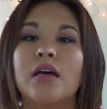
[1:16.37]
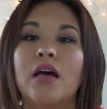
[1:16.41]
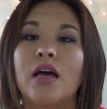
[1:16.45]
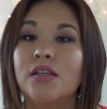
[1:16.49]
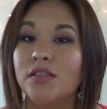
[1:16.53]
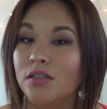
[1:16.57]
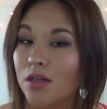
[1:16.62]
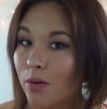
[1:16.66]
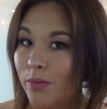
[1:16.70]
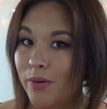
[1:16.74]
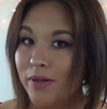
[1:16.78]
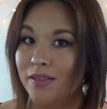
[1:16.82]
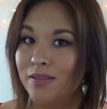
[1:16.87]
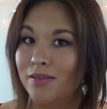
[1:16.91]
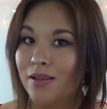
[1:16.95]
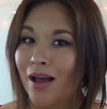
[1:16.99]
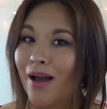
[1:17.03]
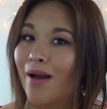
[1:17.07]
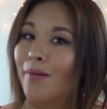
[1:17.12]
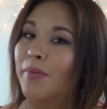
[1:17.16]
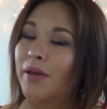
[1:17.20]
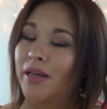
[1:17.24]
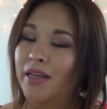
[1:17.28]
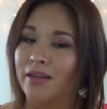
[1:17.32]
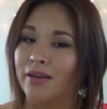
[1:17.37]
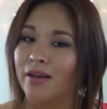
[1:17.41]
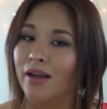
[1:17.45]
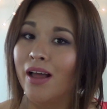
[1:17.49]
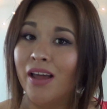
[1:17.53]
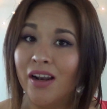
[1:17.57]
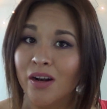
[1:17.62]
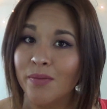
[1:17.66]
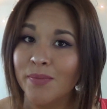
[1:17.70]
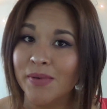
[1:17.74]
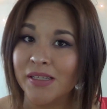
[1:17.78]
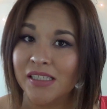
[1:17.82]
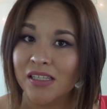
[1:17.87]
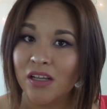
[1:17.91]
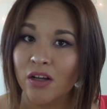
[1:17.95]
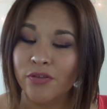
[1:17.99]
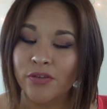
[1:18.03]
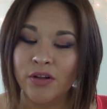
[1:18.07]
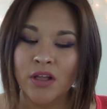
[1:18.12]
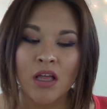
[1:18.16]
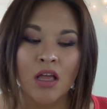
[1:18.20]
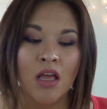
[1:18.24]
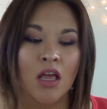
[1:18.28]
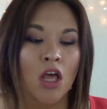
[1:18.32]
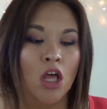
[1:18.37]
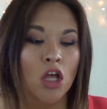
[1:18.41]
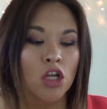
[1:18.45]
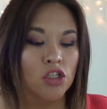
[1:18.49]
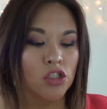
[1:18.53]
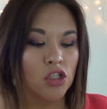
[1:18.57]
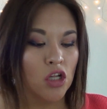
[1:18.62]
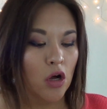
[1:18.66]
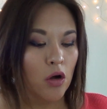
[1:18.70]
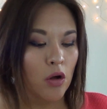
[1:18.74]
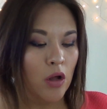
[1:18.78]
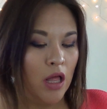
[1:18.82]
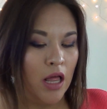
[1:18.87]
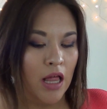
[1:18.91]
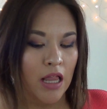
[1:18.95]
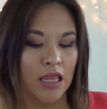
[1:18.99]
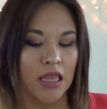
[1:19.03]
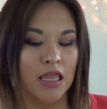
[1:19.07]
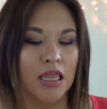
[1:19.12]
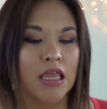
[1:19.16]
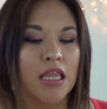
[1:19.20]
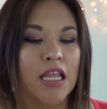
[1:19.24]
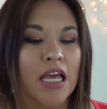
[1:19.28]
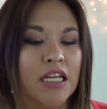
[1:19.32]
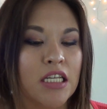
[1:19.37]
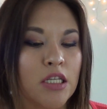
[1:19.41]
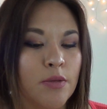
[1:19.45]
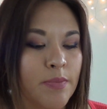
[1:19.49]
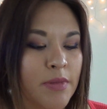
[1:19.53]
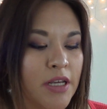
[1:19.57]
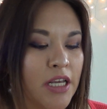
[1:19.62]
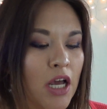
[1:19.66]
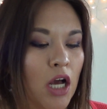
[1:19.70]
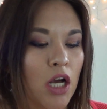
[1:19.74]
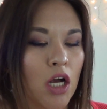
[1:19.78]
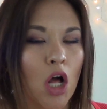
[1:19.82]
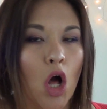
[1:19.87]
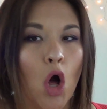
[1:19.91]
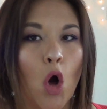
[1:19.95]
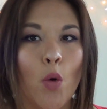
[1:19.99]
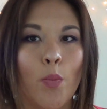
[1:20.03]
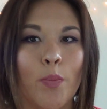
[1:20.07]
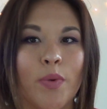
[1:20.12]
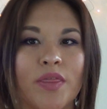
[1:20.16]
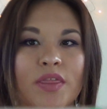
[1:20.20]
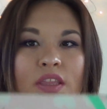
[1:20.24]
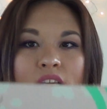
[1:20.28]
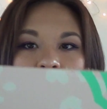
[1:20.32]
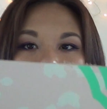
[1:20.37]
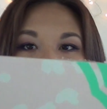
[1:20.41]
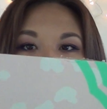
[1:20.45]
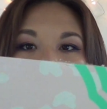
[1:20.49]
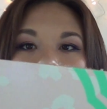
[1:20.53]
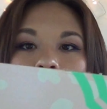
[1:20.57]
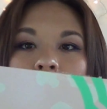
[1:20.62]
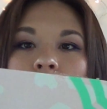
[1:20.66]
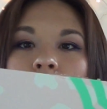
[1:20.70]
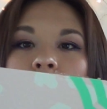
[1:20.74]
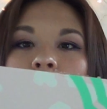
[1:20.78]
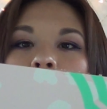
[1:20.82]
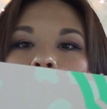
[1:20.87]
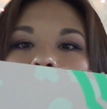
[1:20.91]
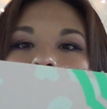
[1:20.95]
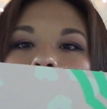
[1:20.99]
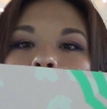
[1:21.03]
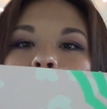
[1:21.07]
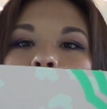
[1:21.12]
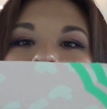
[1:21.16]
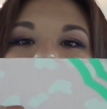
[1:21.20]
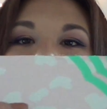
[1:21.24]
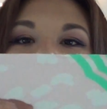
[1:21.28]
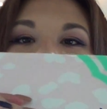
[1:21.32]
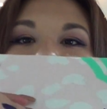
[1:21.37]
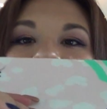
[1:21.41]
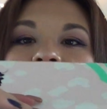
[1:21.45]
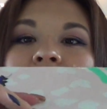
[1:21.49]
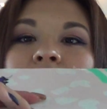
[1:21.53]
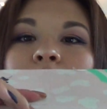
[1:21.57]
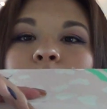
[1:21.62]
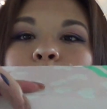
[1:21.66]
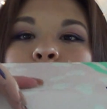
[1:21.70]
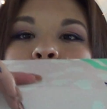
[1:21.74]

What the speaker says: as always, I'm getting ahead of myself. So let me open this glorious